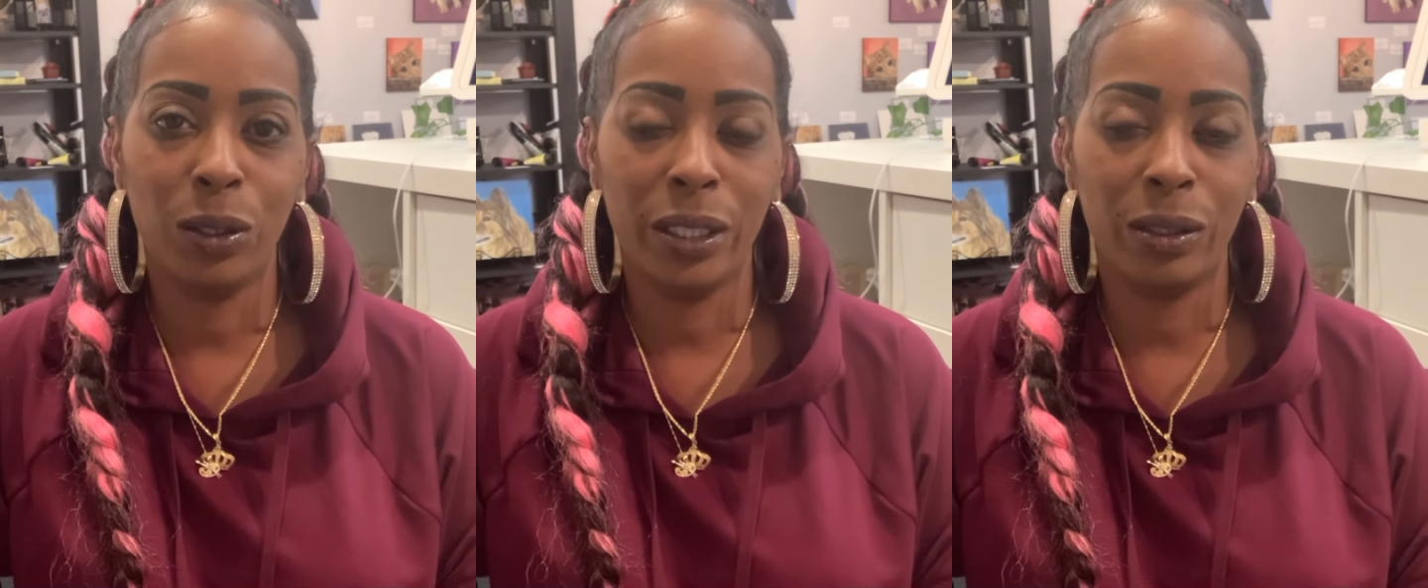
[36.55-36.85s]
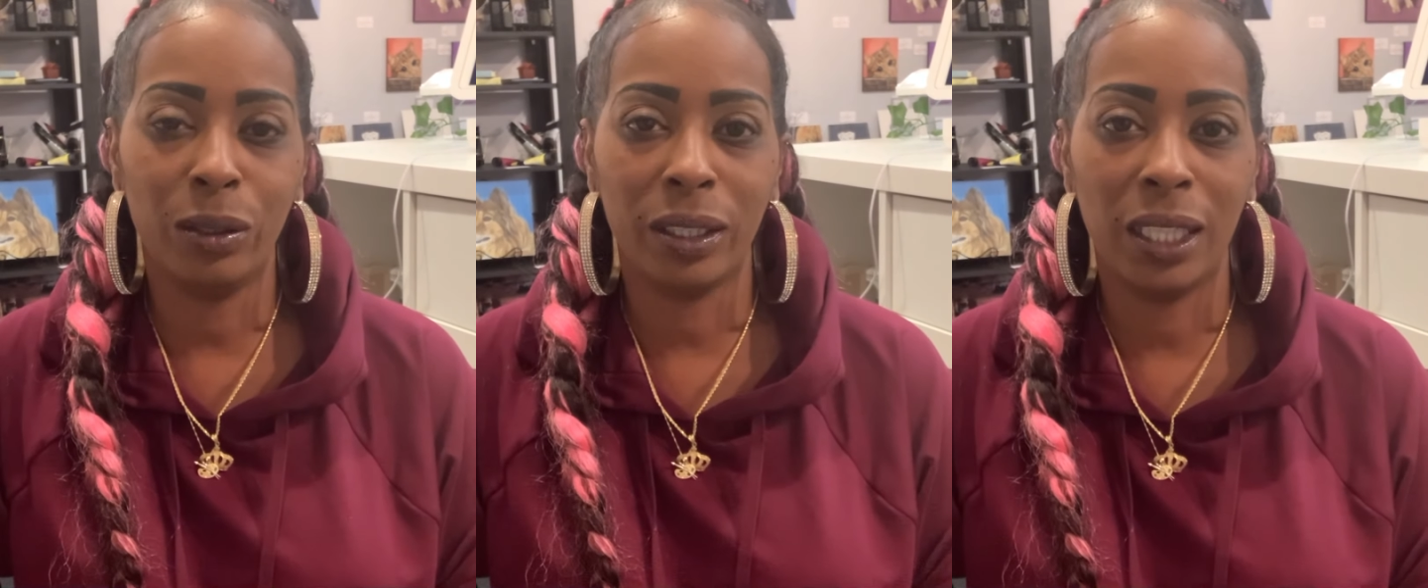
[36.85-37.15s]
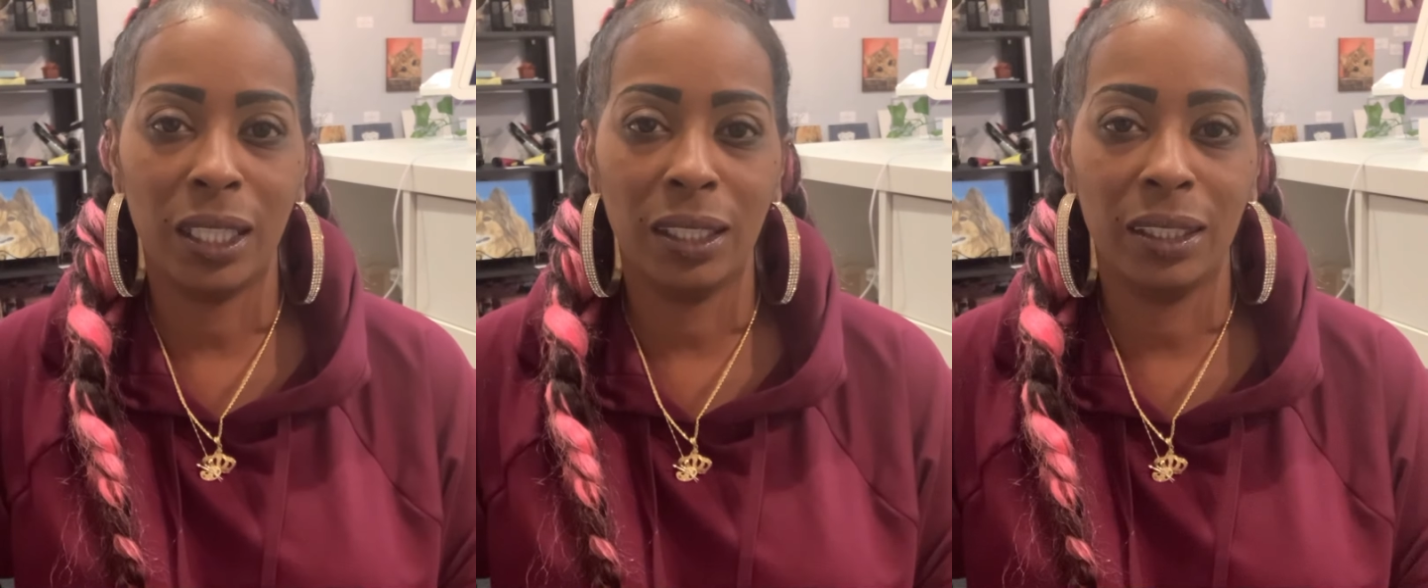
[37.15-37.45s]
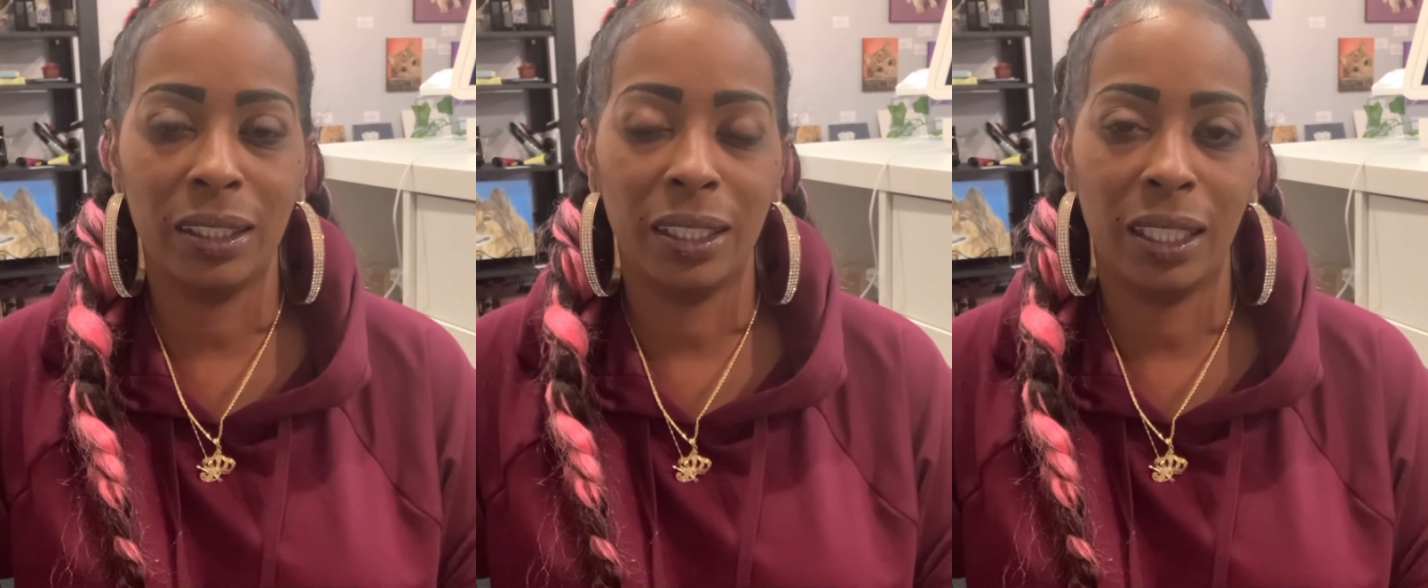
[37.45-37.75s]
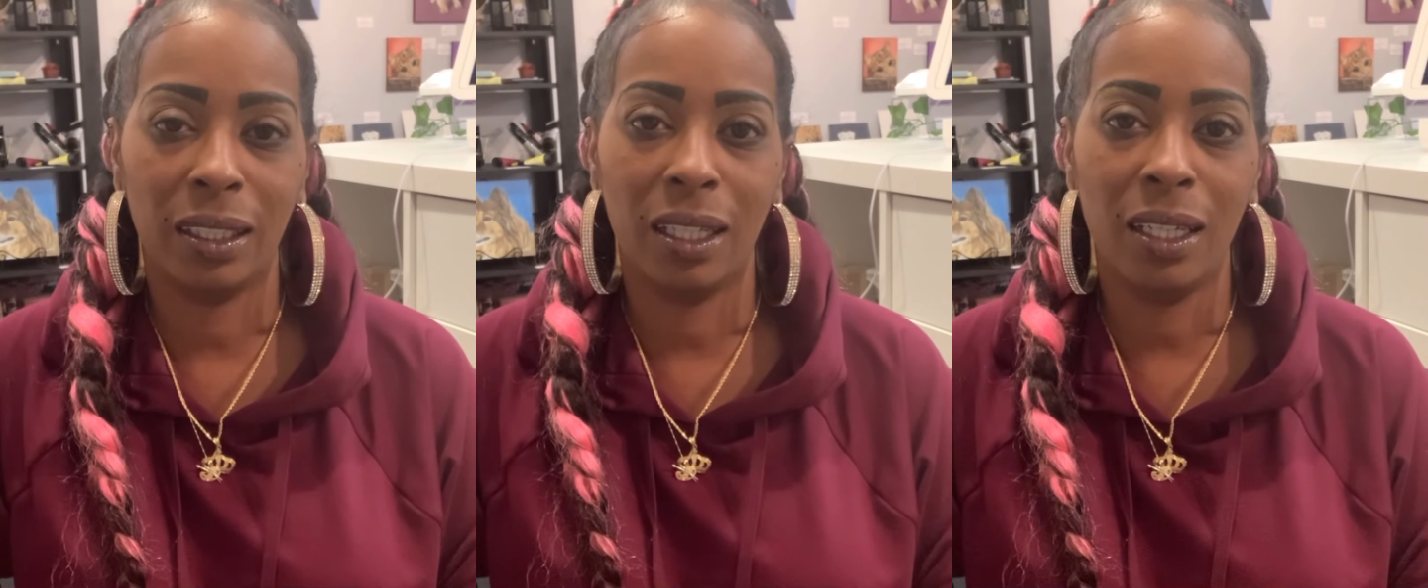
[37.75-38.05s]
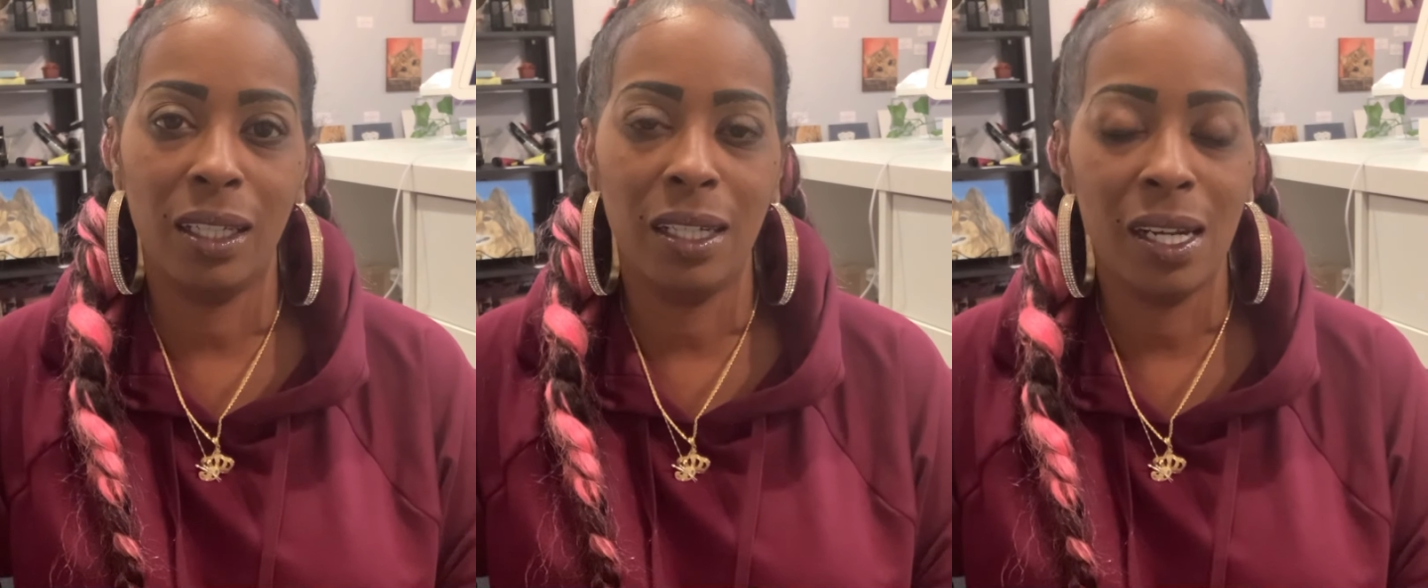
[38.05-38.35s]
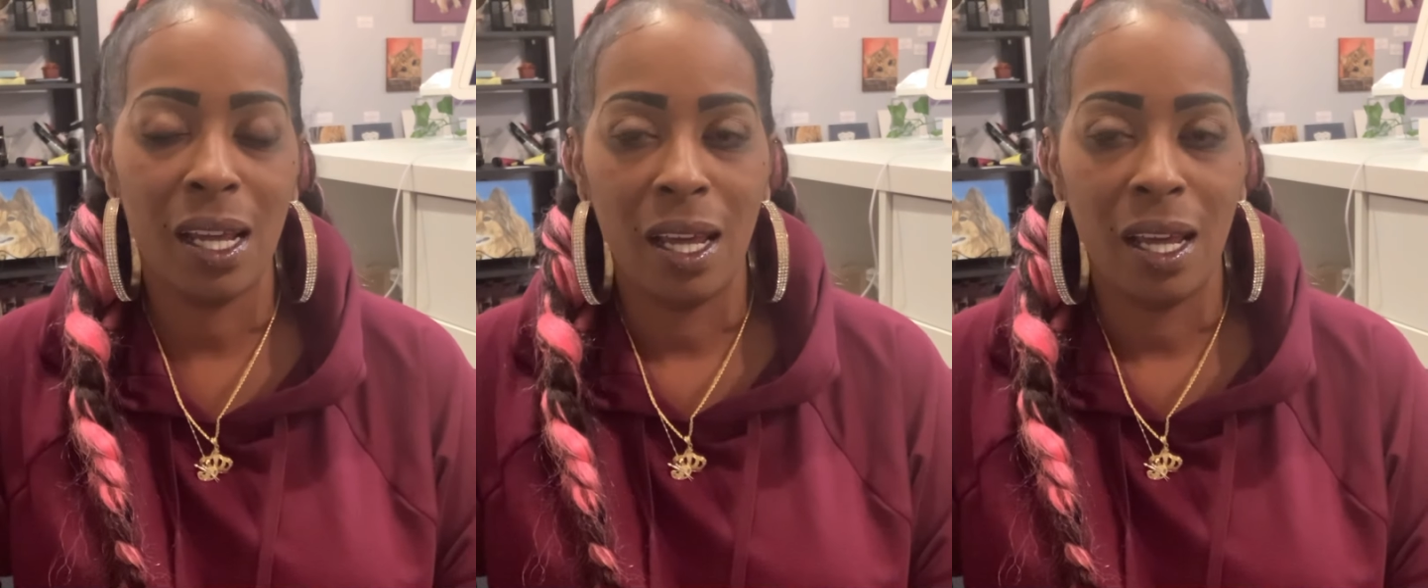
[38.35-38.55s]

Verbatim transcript: little things to get done.